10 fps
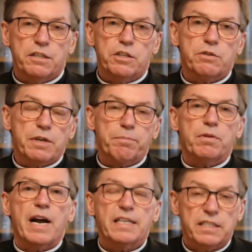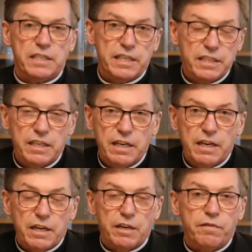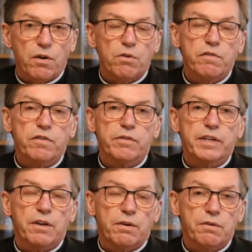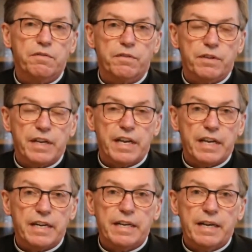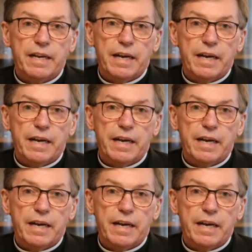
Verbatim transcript: into a process of over and over again